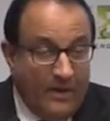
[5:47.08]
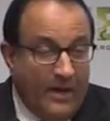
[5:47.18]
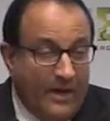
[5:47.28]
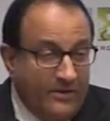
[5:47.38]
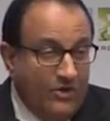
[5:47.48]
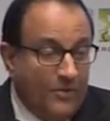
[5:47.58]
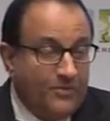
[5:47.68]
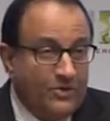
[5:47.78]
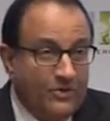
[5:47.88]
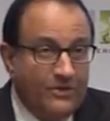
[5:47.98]
and the
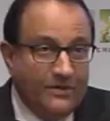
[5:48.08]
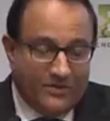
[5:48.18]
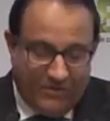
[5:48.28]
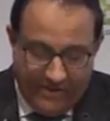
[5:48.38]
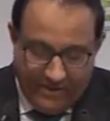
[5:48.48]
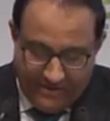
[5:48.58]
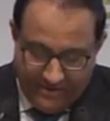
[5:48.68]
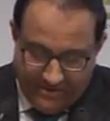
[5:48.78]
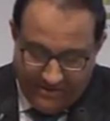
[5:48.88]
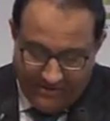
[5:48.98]
opportunities
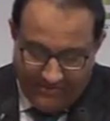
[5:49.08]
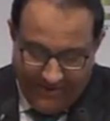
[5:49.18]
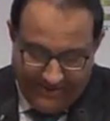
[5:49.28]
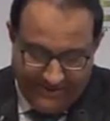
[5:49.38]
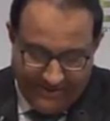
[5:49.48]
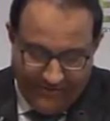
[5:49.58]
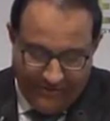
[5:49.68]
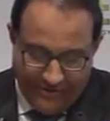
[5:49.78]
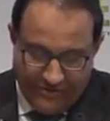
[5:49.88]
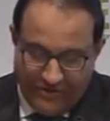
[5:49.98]
created by
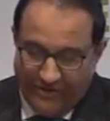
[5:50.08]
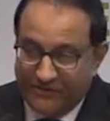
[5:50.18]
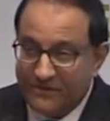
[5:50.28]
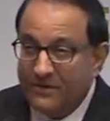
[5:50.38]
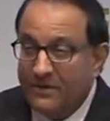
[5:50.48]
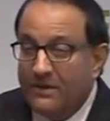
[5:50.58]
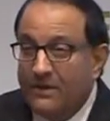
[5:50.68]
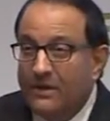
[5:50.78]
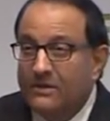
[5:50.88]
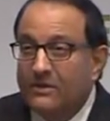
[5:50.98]
significant shifts
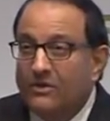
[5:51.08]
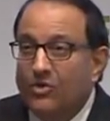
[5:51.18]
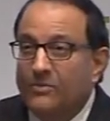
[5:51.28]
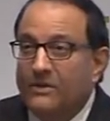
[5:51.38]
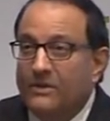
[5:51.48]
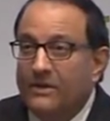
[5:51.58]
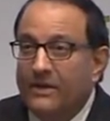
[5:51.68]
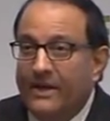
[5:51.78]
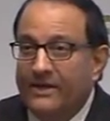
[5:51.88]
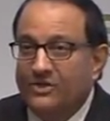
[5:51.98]
in the global
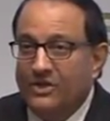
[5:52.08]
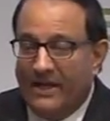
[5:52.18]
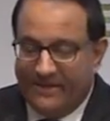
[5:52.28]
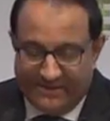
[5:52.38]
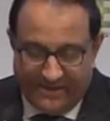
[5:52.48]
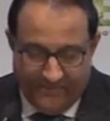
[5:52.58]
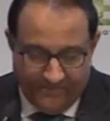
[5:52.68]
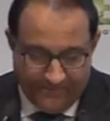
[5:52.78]
energy landscape.